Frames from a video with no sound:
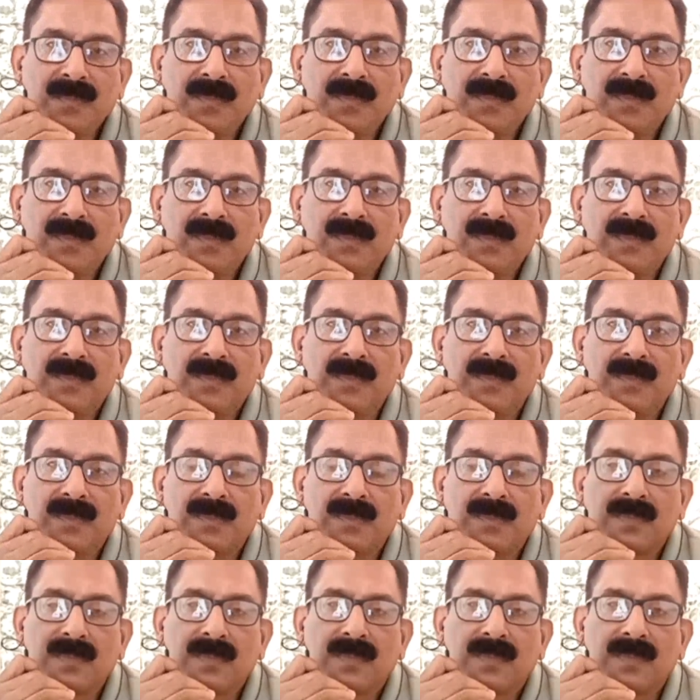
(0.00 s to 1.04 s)

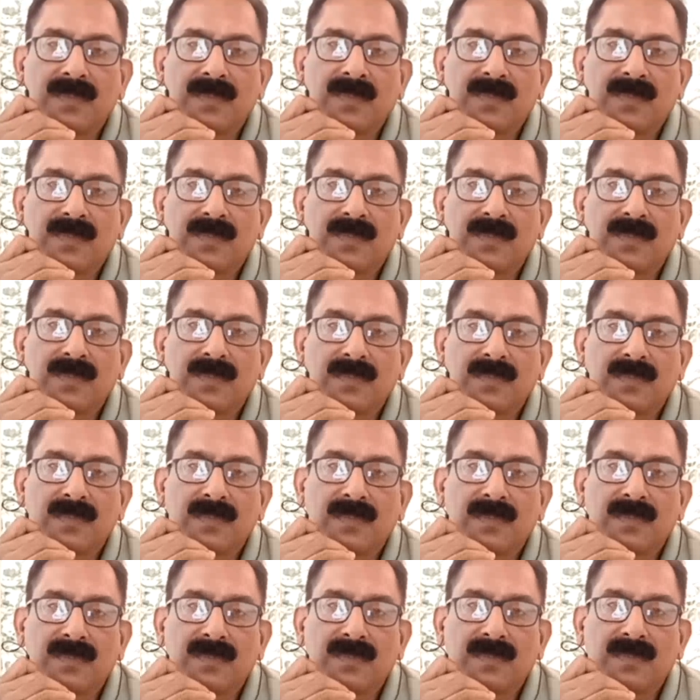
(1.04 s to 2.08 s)

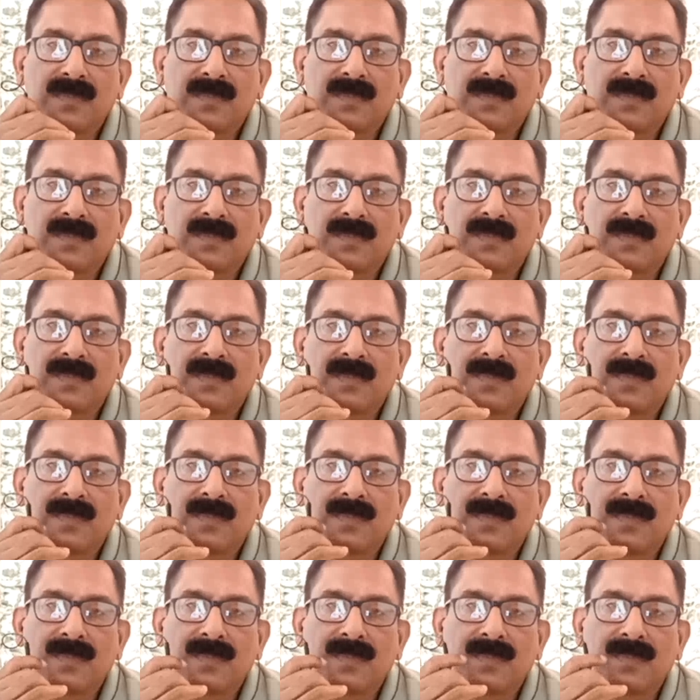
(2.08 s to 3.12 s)

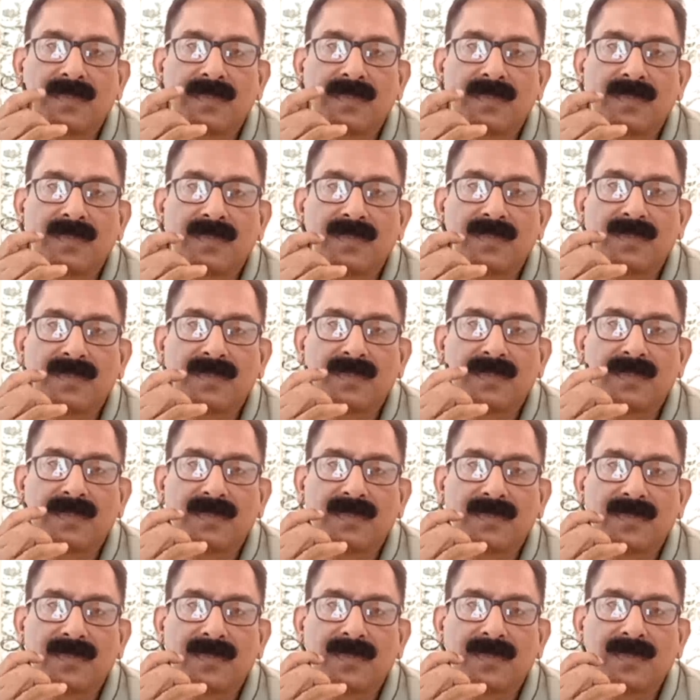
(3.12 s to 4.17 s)

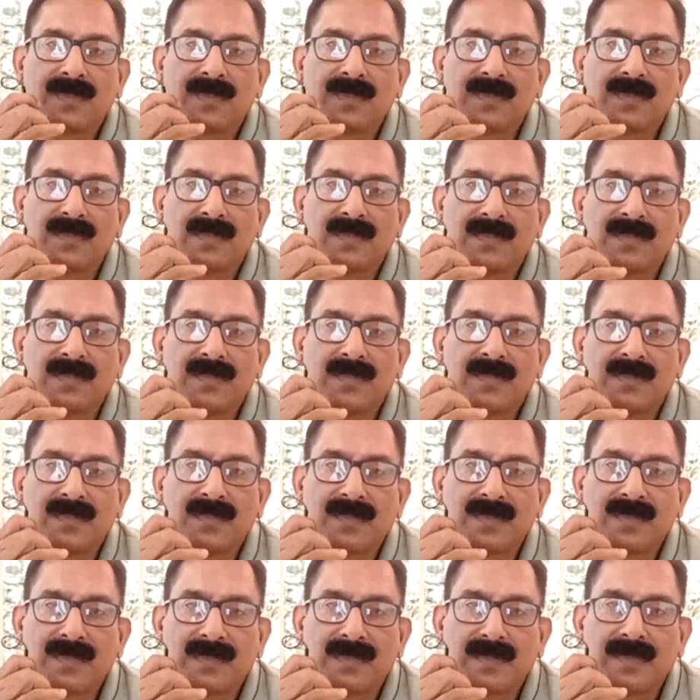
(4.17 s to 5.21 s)

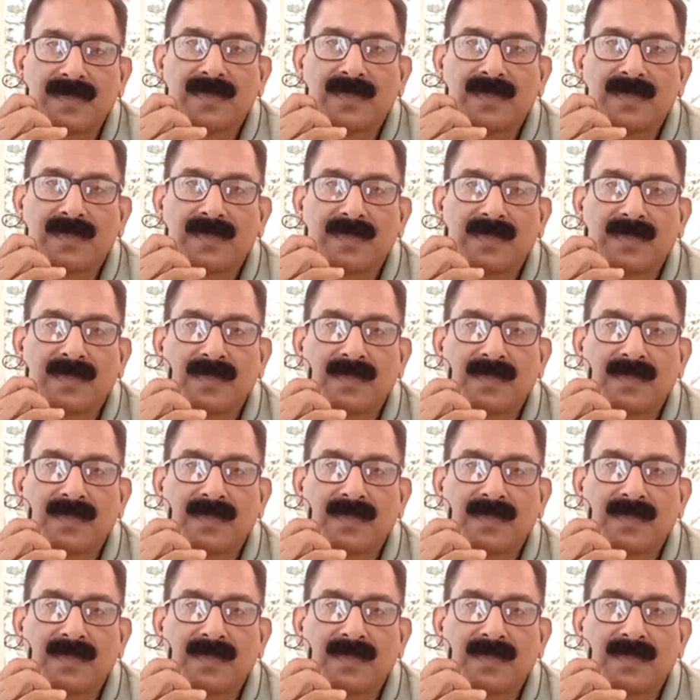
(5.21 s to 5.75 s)
[no speech]